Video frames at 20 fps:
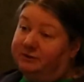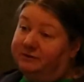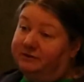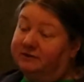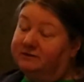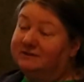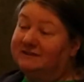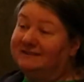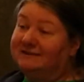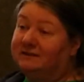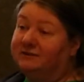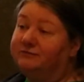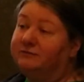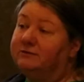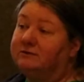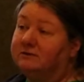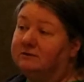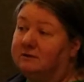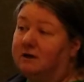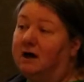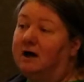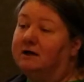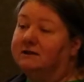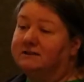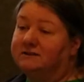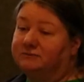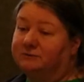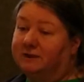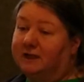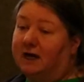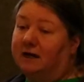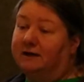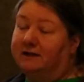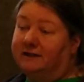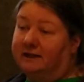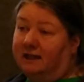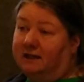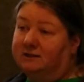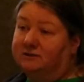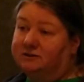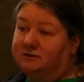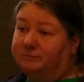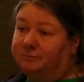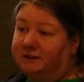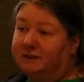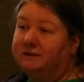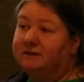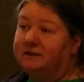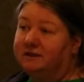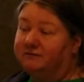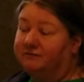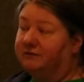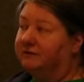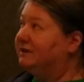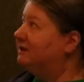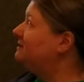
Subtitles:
There's different laws regarding eligibility for these